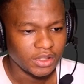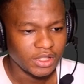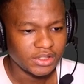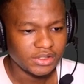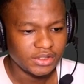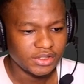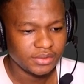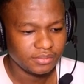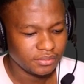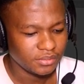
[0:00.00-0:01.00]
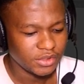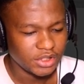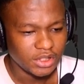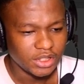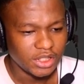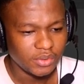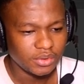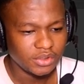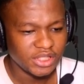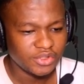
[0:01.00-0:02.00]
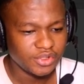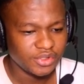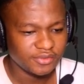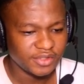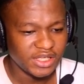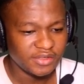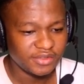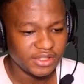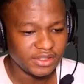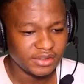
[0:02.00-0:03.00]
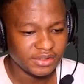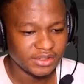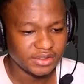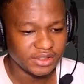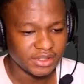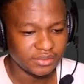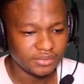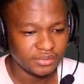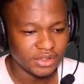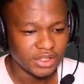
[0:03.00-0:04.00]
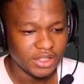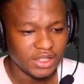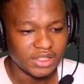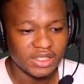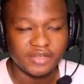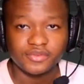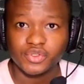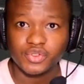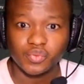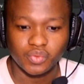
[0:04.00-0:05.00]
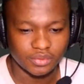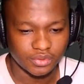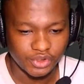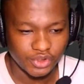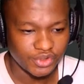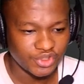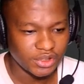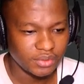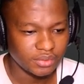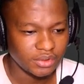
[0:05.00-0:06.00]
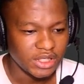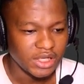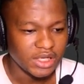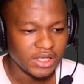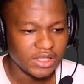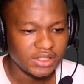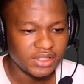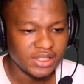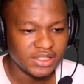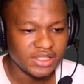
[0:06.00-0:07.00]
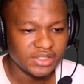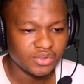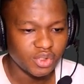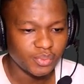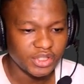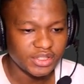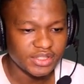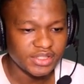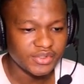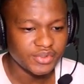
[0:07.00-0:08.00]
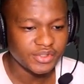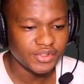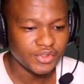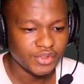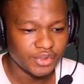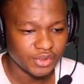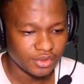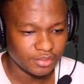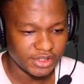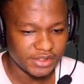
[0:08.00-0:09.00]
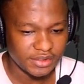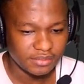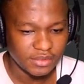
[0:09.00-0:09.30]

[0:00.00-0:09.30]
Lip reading: and I will get rid of everything now and have just one, the original one, and I drag it and drop it into this new document.